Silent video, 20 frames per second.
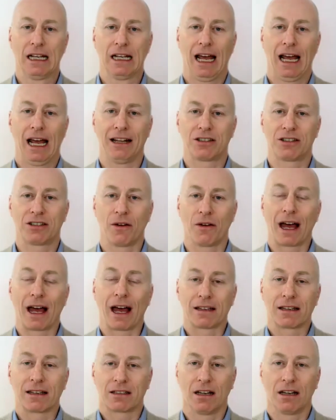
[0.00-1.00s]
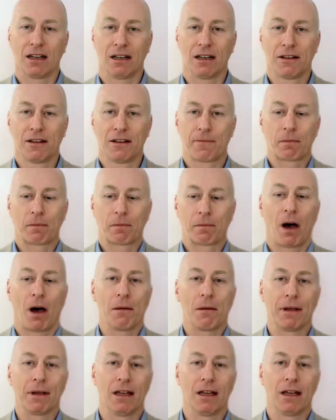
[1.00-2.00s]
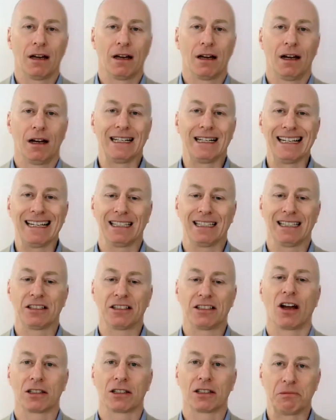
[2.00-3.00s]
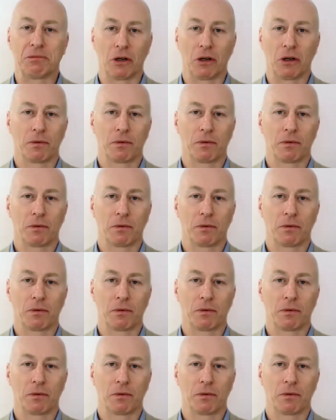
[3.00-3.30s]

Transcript: And so that might be an easy starting point,